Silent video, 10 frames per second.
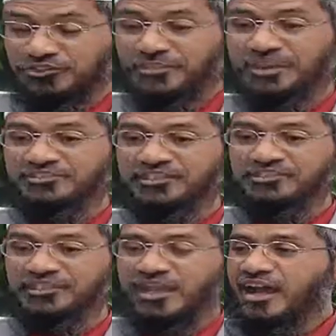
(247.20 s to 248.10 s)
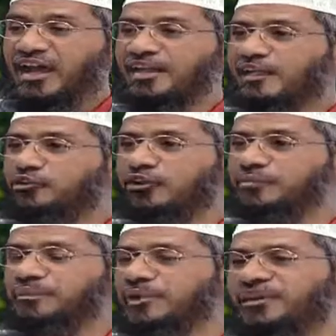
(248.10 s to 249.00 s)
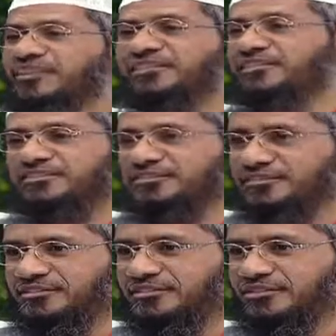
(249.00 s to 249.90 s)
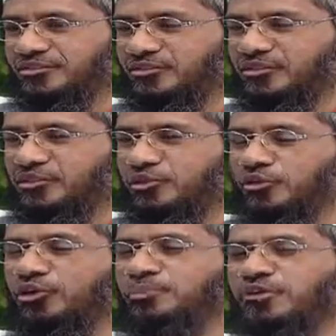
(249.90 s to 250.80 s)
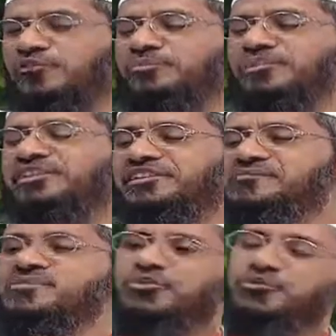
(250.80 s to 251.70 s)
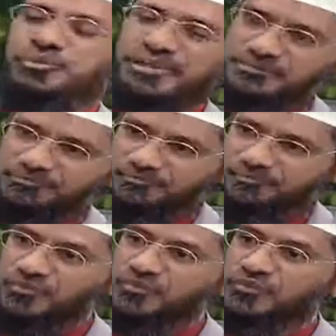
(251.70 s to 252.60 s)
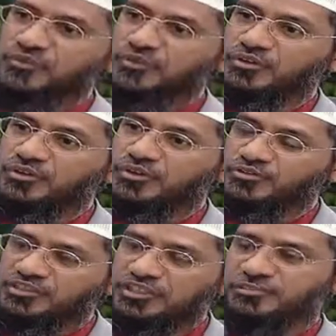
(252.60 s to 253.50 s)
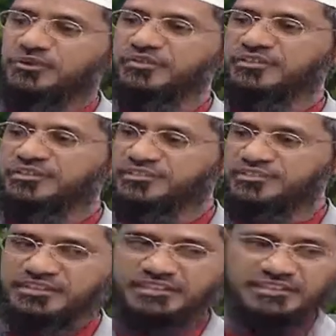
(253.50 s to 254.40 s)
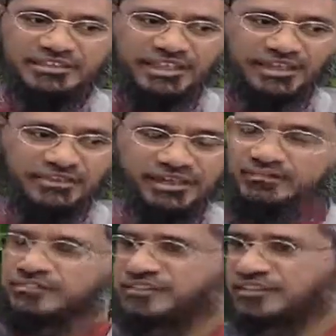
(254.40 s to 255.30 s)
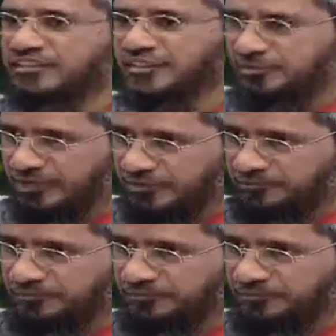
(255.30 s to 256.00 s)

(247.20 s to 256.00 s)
the man says, I cannot pray better than this. Oh Prophet, please teach me how to pray. So then the Prophet says that after saying the takbir,